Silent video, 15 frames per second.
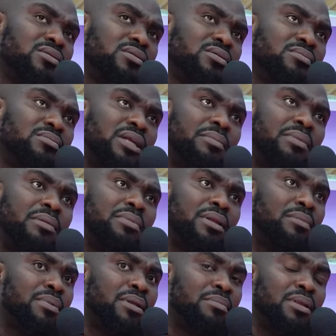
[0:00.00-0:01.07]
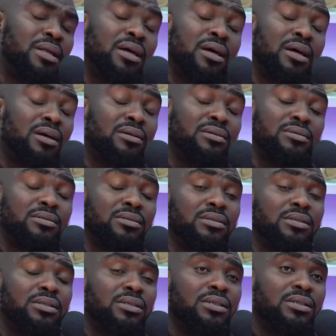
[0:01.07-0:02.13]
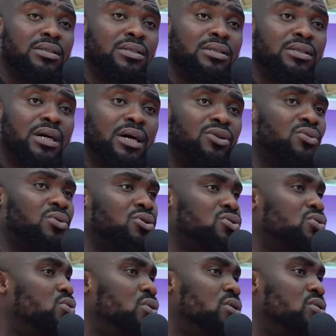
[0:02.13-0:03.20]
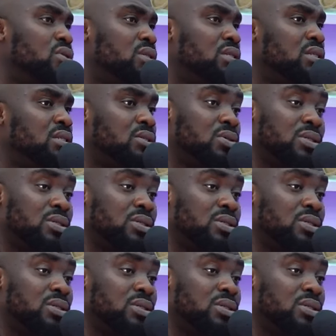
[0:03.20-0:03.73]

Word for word: blah blah blah blah blah. I don't want to go into the details.